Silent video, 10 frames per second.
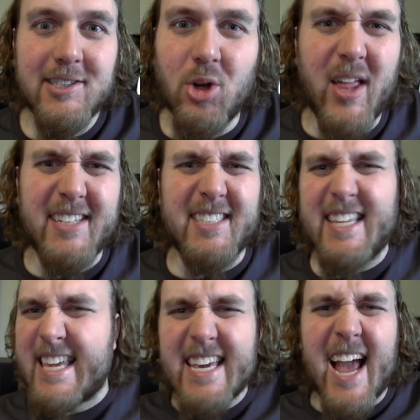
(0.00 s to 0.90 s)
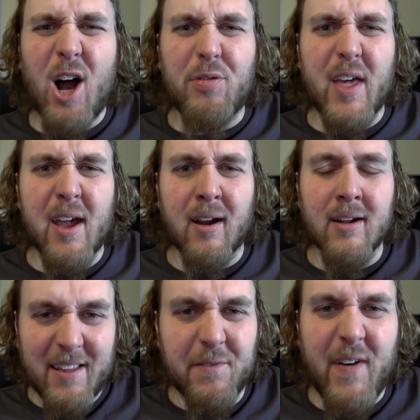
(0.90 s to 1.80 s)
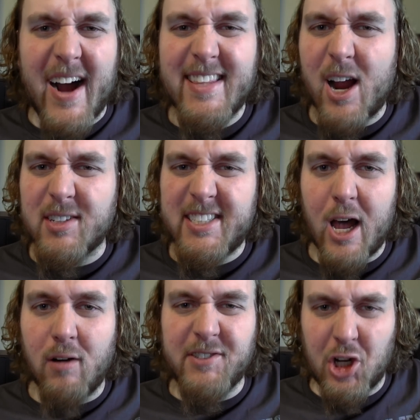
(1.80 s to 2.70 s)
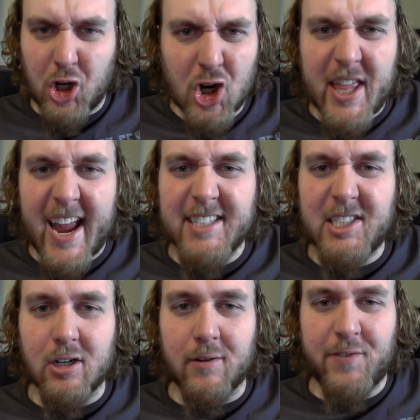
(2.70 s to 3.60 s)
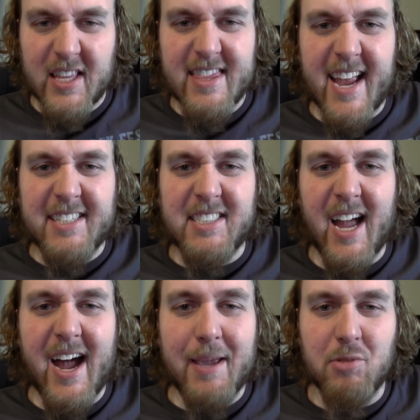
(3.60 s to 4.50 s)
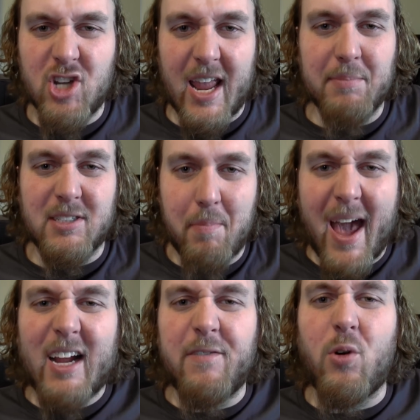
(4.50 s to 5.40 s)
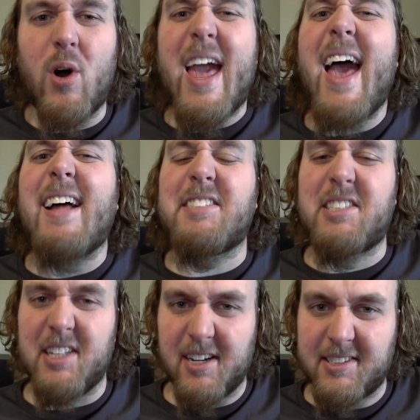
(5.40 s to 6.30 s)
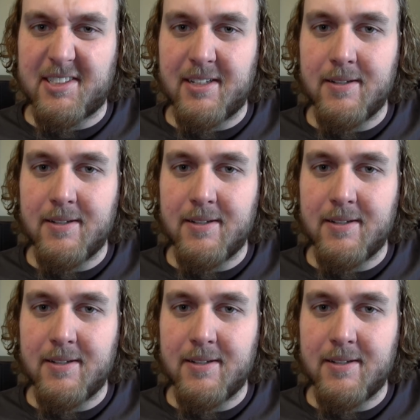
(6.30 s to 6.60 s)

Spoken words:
So let's get out there and find ourselves a good answer for the next time James McAvoy asks us.